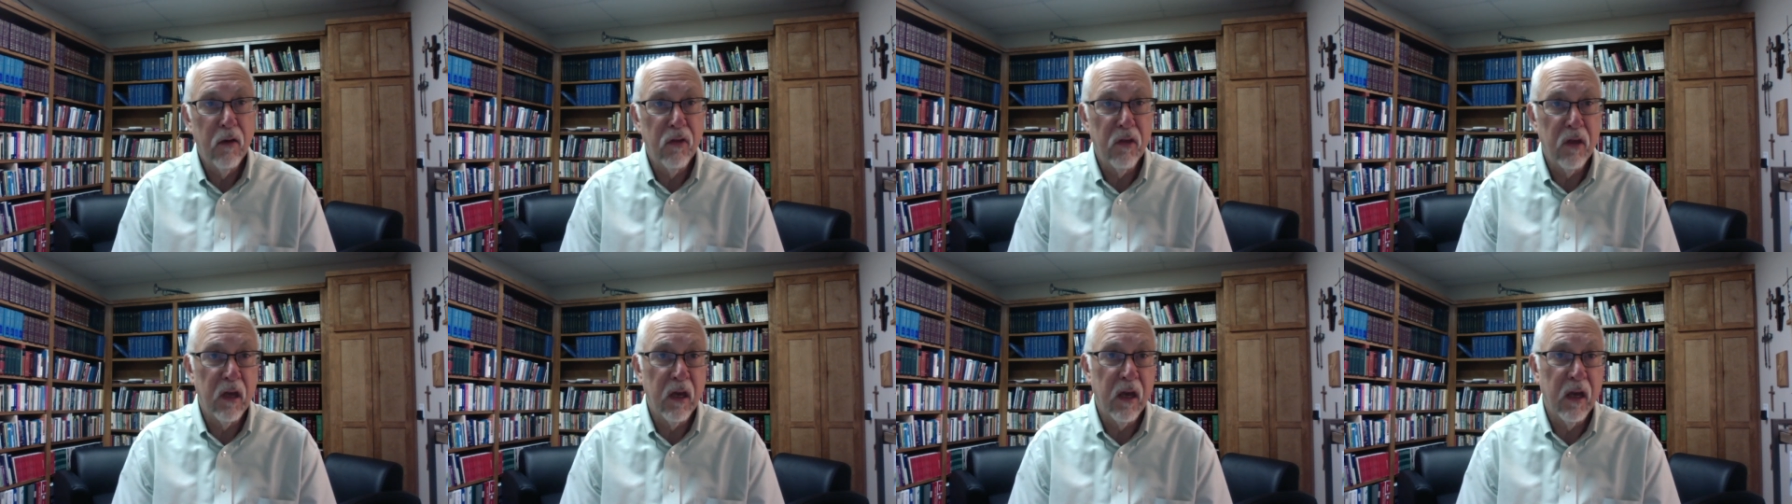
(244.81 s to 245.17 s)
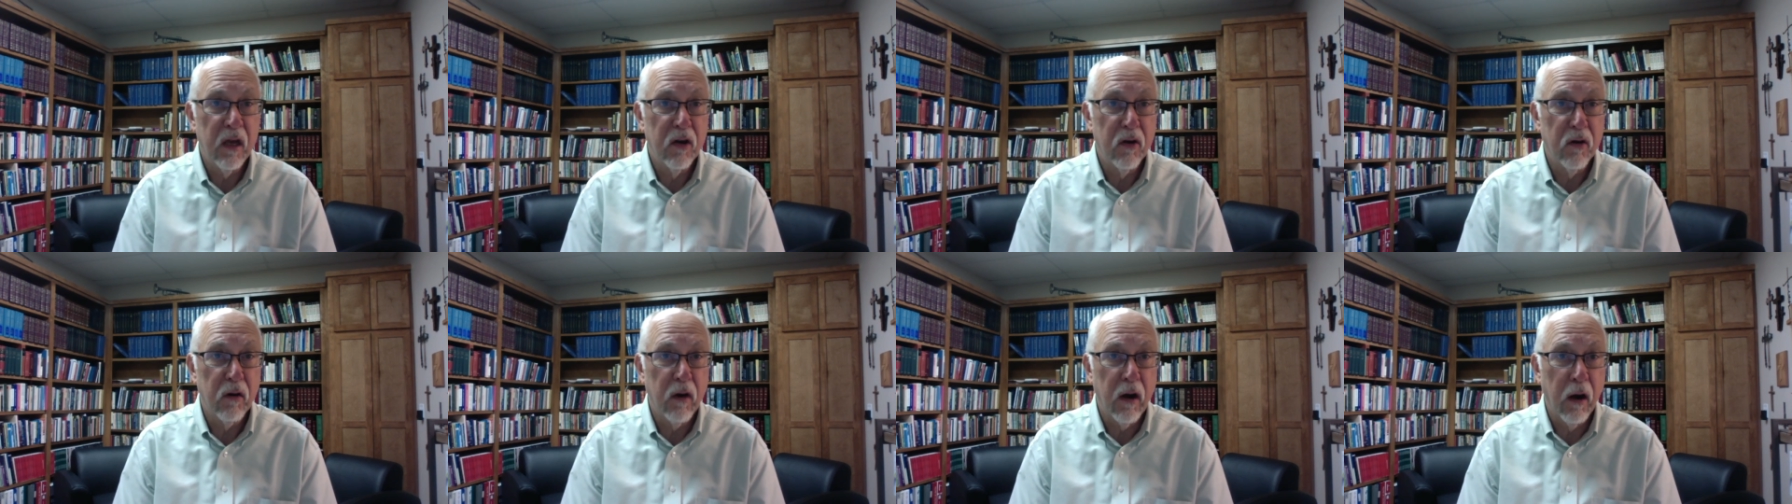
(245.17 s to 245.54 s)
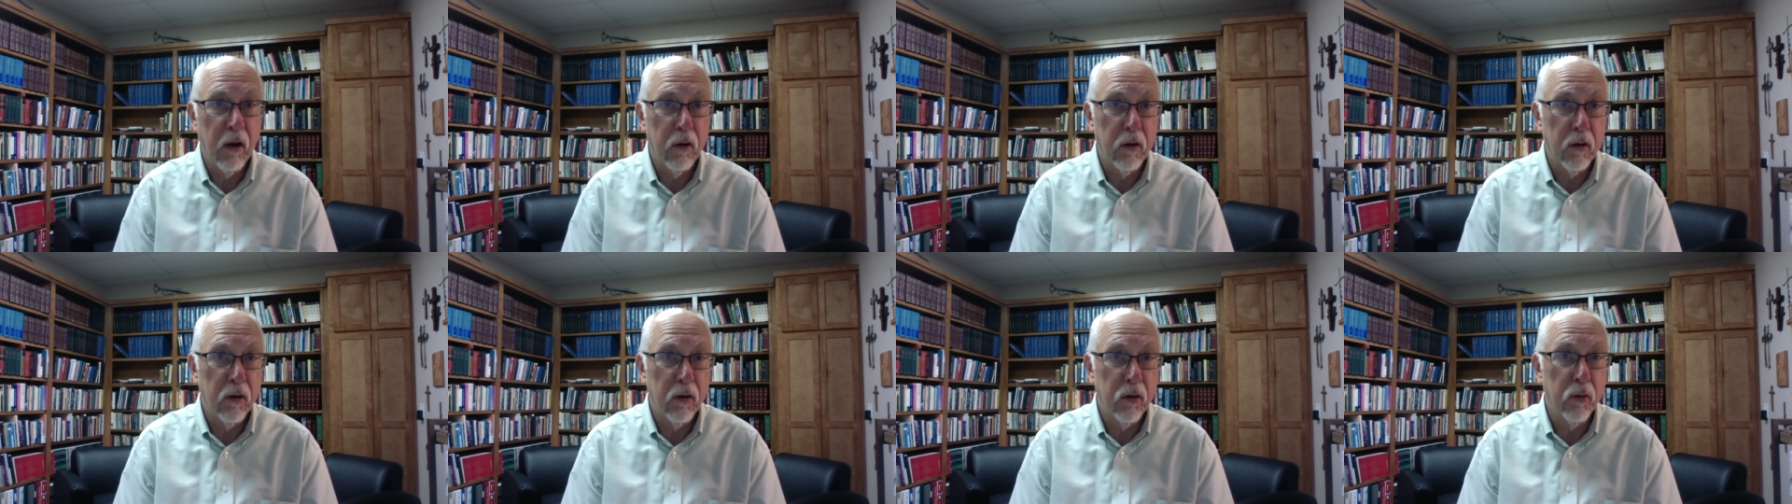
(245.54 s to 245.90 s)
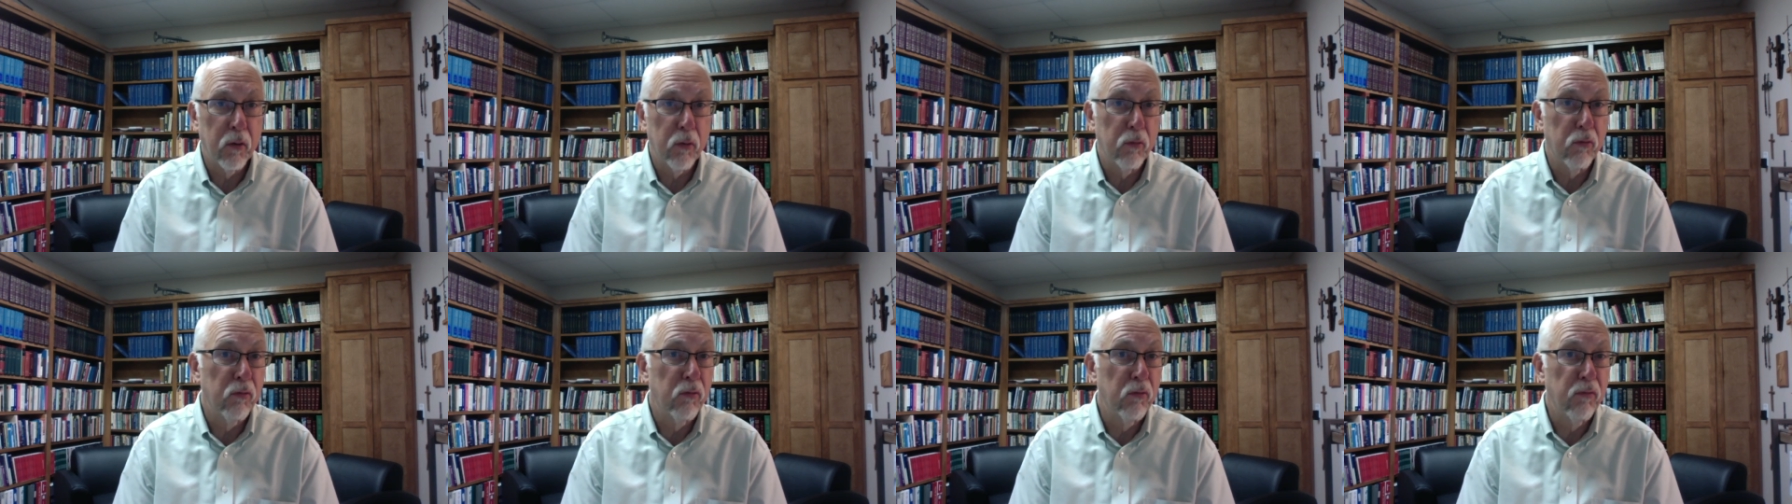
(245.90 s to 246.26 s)
the kindergarten
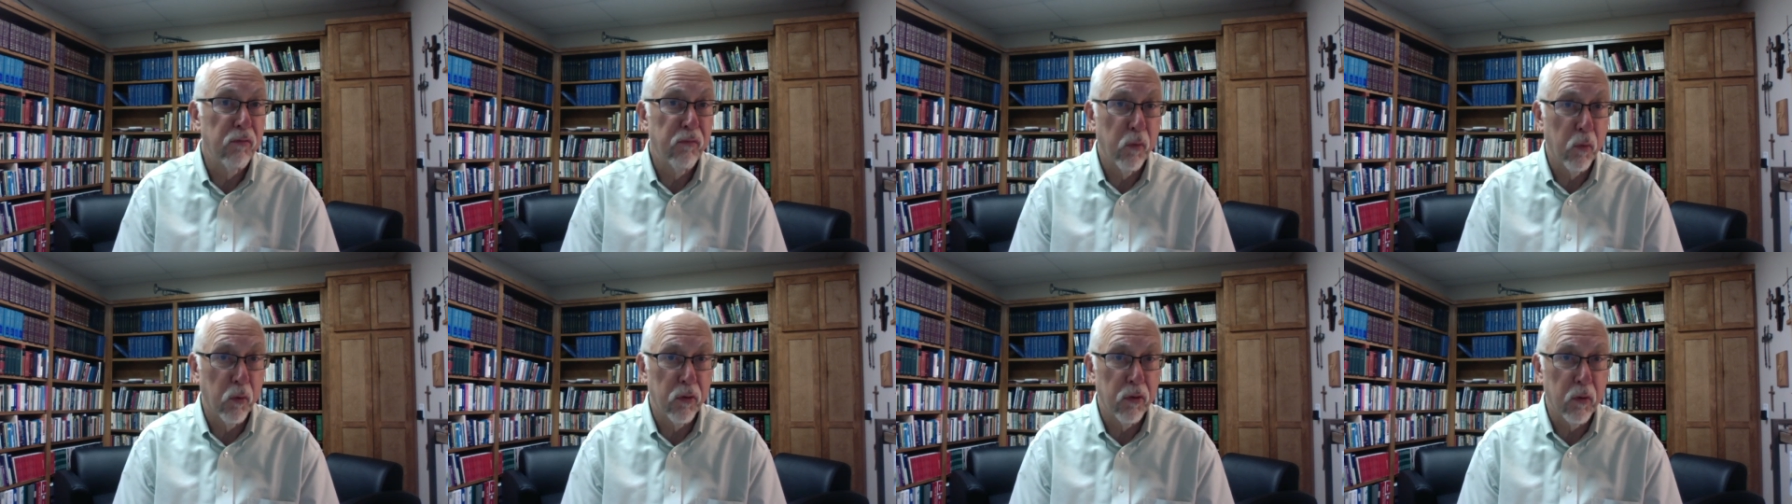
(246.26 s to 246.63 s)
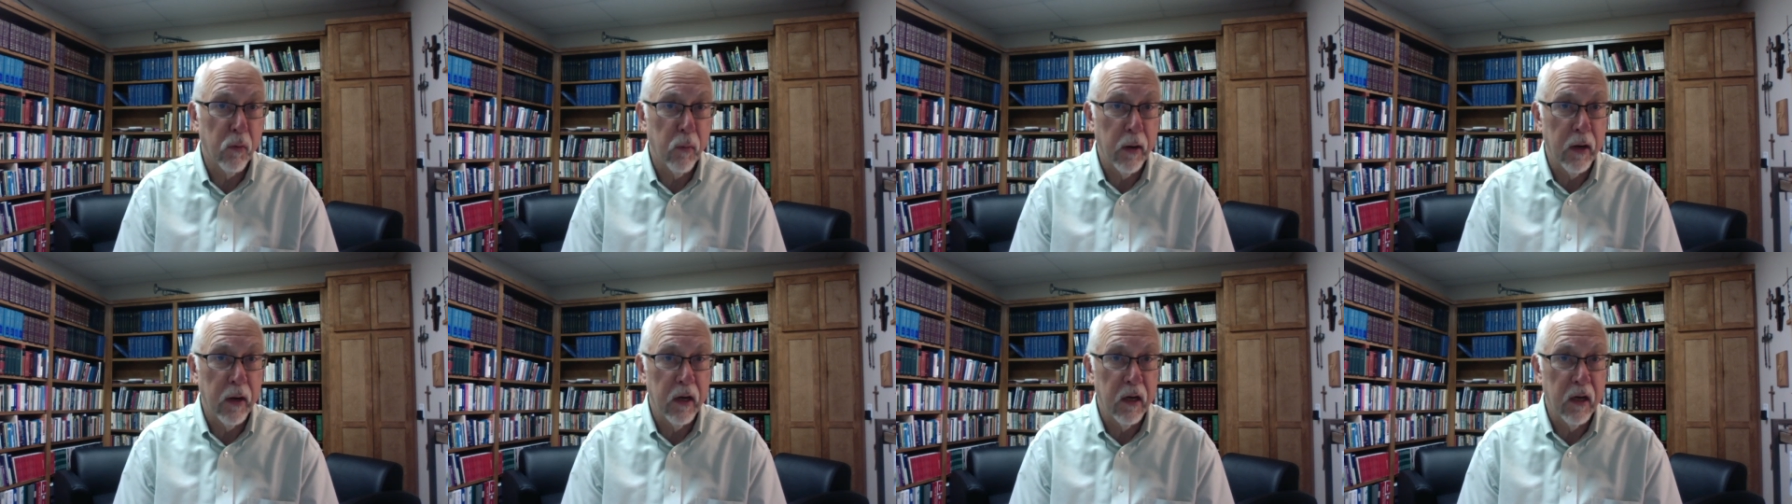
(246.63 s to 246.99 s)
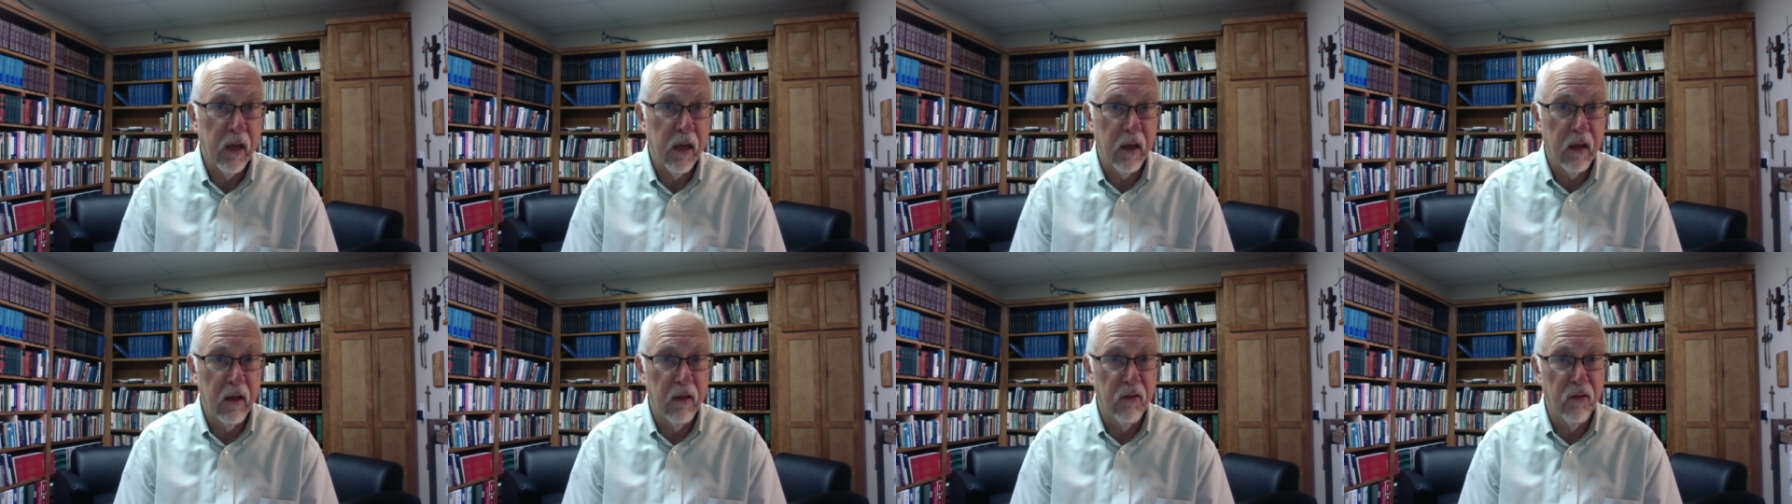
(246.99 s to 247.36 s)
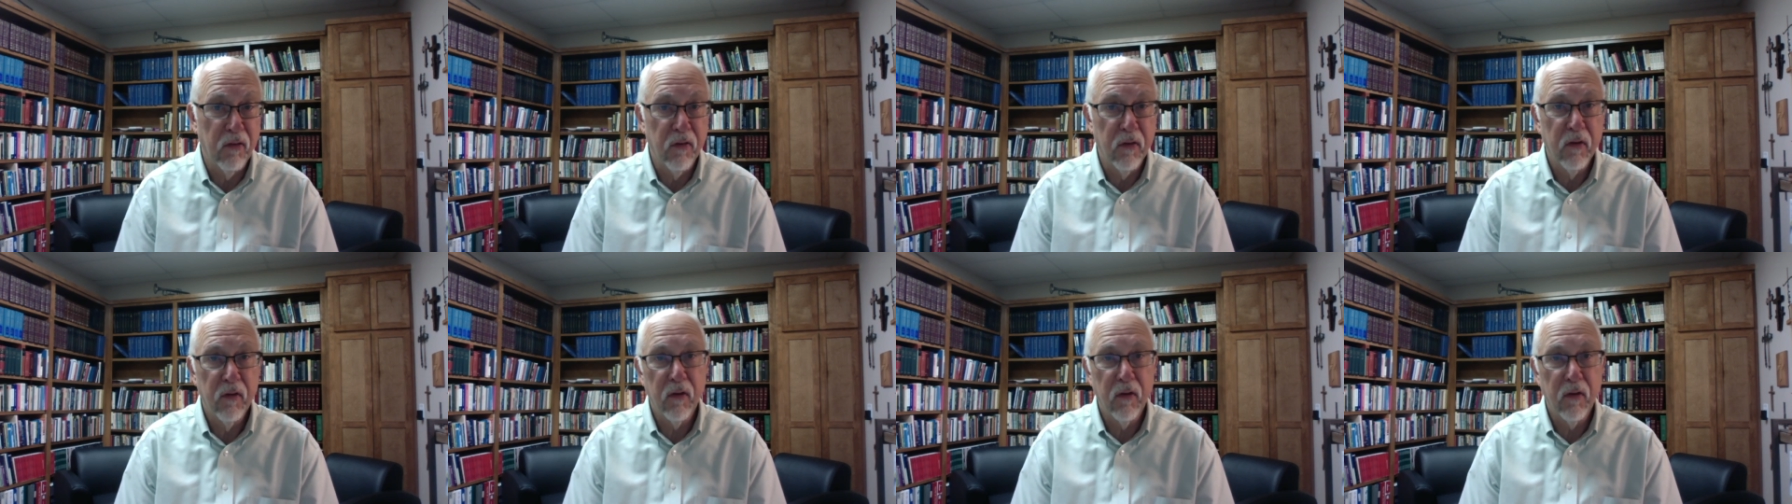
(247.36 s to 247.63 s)
through fourth grade kids.